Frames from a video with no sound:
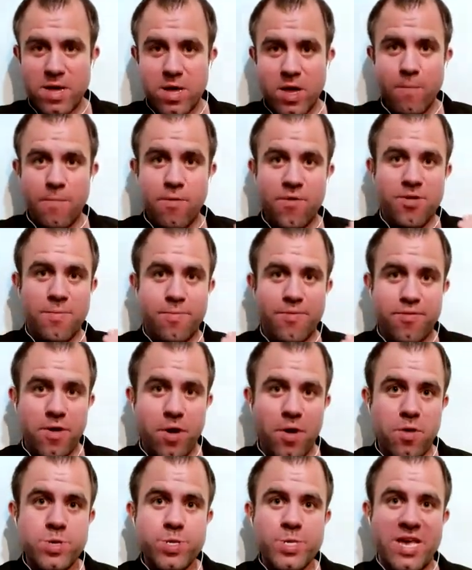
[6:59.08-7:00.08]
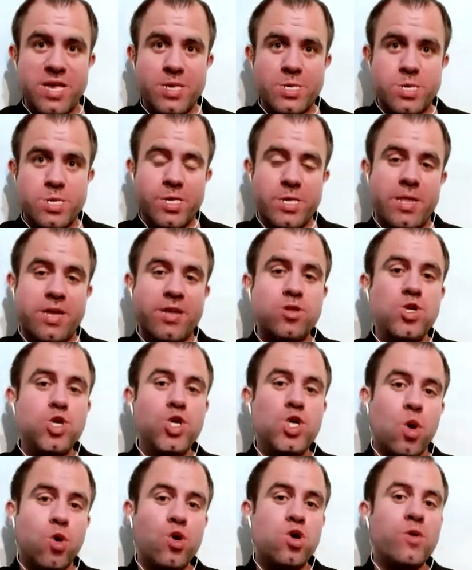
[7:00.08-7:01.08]
but the process isn't
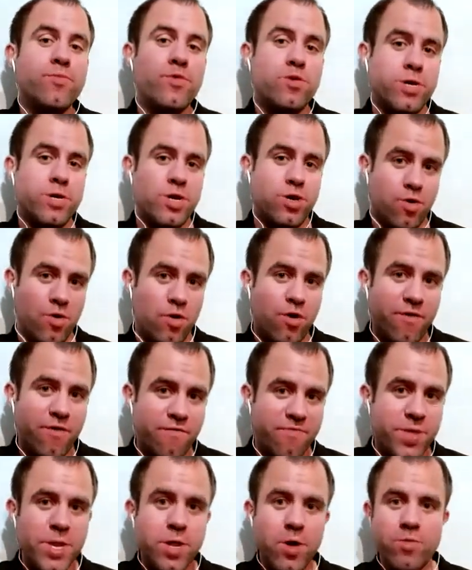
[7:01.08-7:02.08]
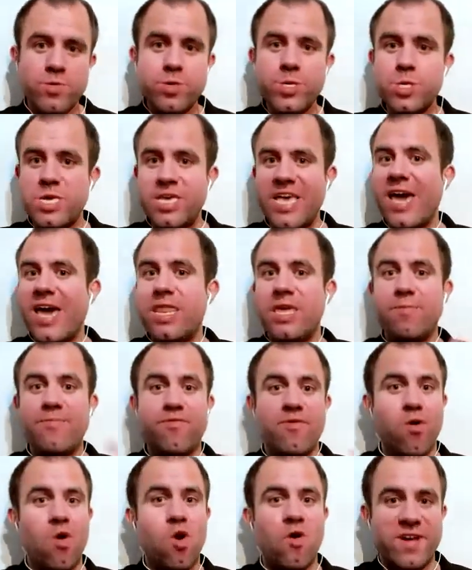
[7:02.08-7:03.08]
enjoyable enough. They don't see any
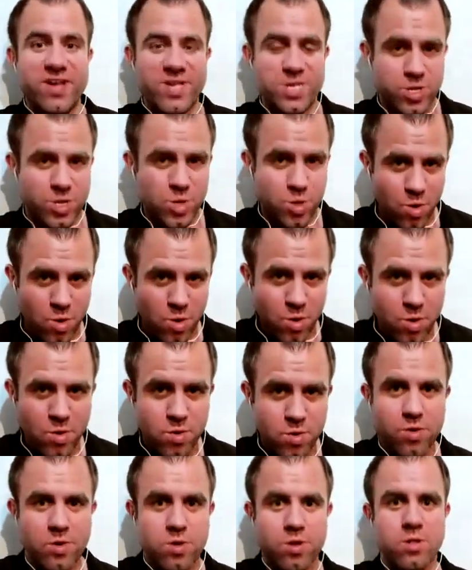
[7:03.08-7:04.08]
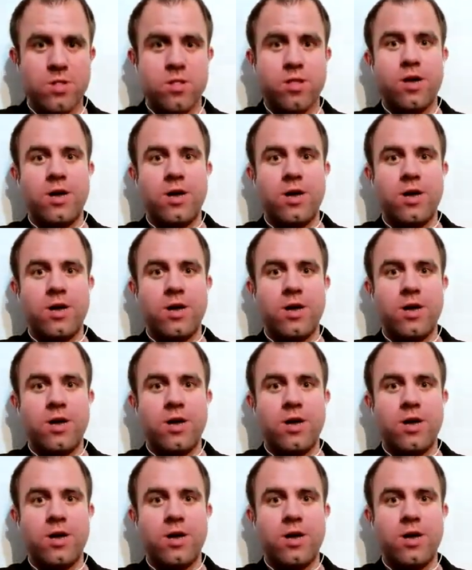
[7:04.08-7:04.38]
progress at all,